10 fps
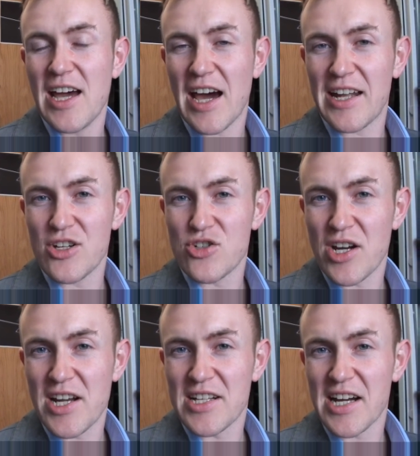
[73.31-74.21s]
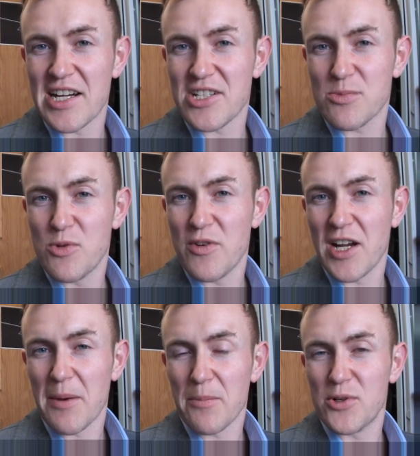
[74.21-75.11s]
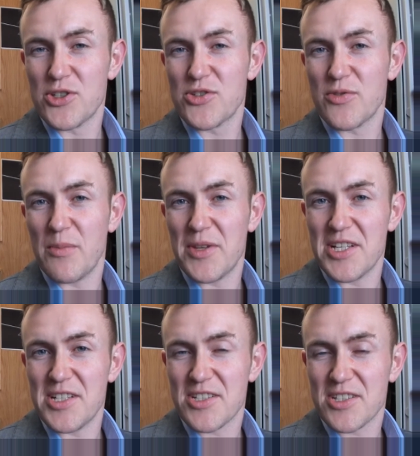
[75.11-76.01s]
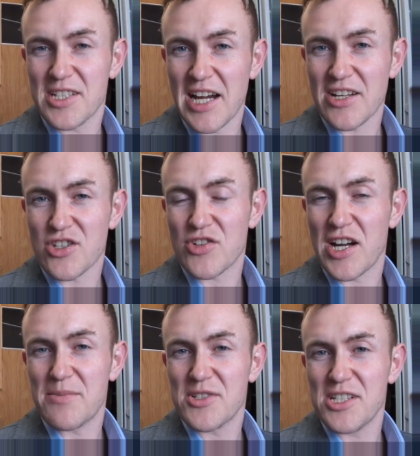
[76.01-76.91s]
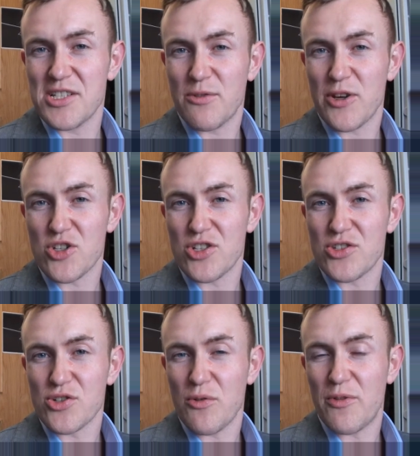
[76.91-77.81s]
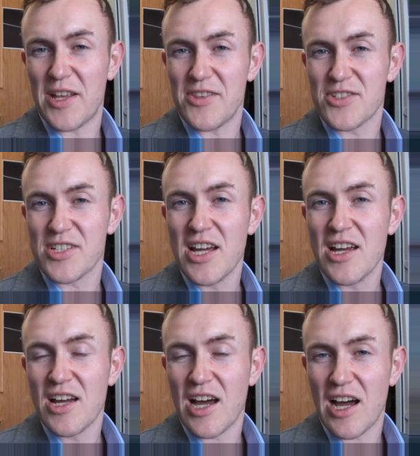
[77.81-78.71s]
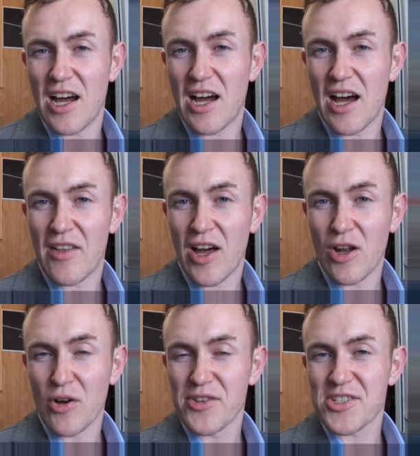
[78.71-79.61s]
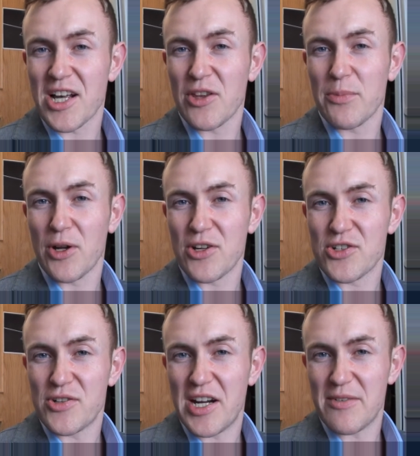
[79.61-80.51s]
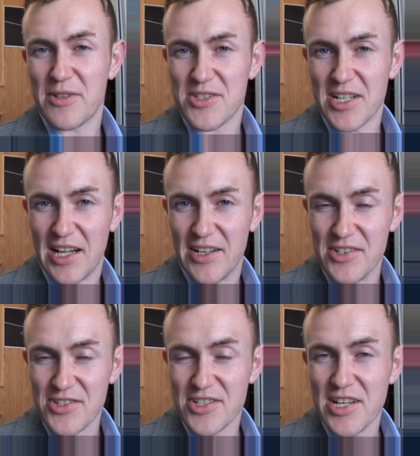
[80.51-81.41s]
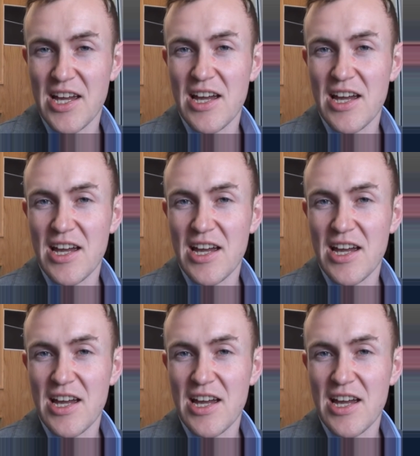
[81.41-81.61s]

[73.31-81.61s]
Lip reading: and entrained ice moving upwards from these tiger stripes, these fissures or vents along the south polar terrain of Enceladus.